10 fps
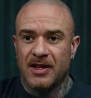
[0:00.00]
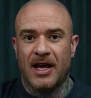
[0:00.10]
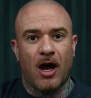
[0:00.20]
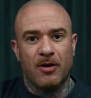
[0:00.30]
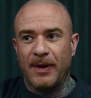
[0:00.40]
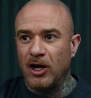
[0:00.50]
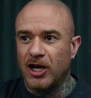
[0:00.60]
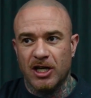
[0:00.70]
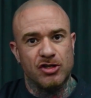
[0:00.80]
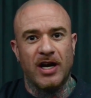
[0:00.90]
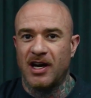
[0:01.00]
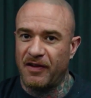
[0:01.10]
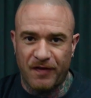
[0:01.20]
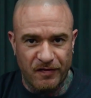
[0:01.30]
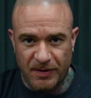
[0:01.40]
then I'd be looking at training
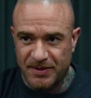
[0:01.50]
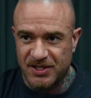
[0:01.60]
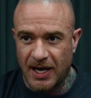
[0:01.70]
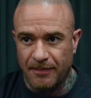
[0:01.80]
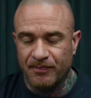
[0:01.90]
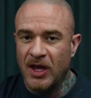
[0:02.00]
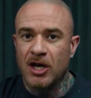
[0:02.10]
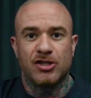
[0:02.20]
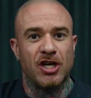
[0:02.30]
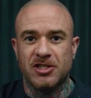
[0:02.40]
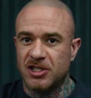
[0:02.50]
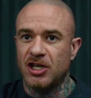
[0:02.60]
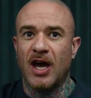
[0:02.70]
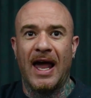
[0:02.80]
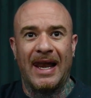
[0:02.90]
at 50% just
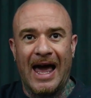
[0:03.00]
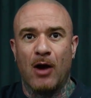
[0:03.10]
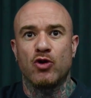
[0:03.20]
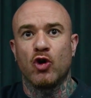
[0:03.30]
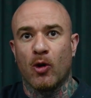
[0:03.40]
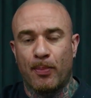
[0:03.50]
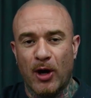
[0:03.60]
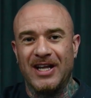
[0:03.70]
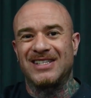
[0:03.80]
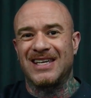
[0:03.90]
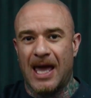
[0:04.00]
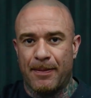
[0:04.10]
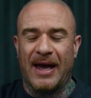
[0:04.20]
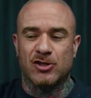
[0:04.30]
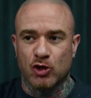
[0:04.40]
to allow your body to get
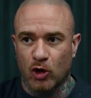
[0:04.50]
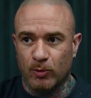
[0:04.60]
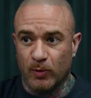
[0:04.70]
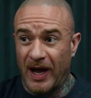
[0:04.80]
back to normal.